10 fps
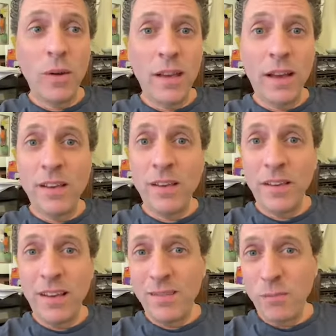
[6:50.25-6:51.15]
We
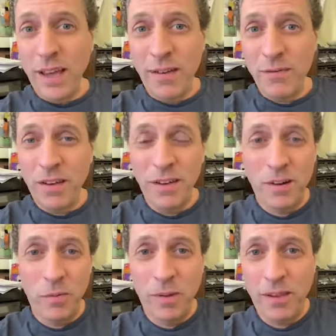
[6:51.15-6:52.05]

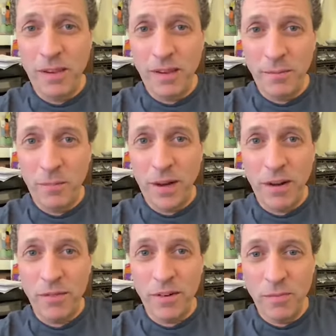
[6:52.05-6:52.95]

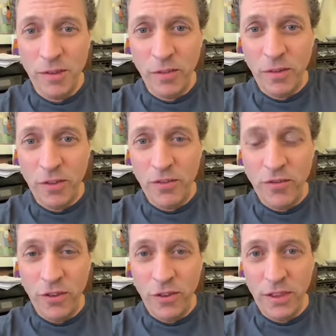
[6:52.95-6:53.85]
do all
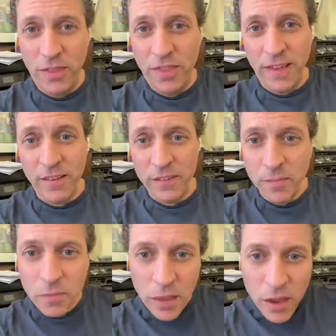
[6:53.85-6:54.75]
these
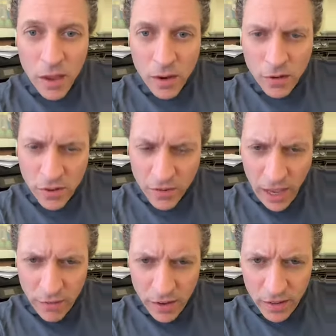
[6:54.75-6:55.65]
things. Does
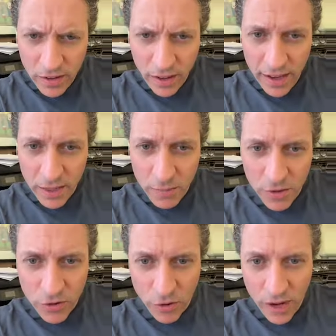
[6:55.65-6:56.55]
every little item in
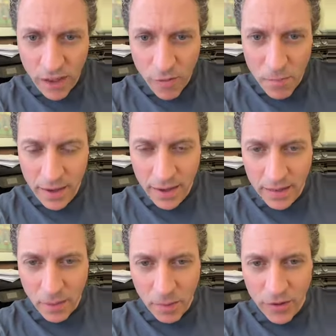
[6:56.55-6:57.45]
a story have a
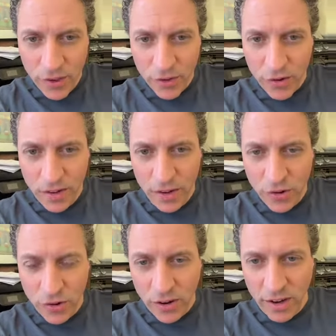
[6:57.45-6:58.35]
meaning, like my sixth grade
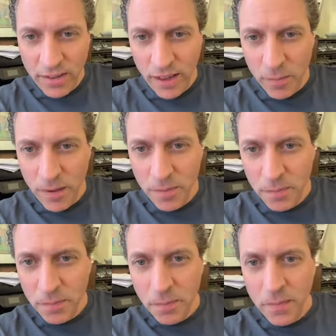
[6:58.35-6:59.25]
teacher tried to tell me?
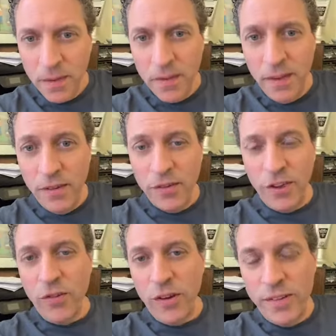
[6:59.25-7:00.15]
Yeah, your
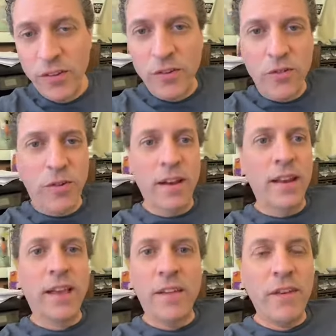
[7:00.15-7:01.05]
sixth grade teacher is
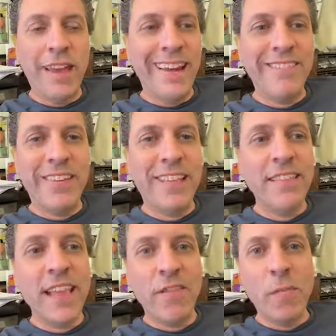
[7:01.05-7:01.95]
right. Like if it
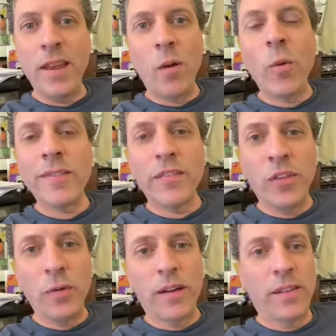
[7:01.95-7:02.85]
doesn't have a meaning, what's
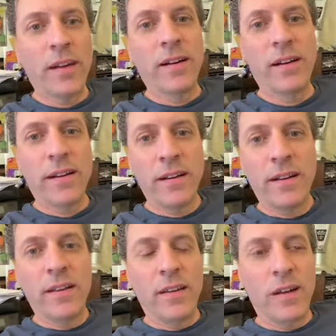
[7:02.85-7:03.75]
it doing in there?
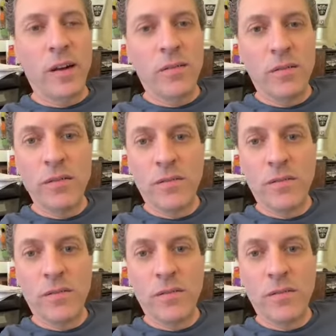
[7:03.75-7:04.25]
You know?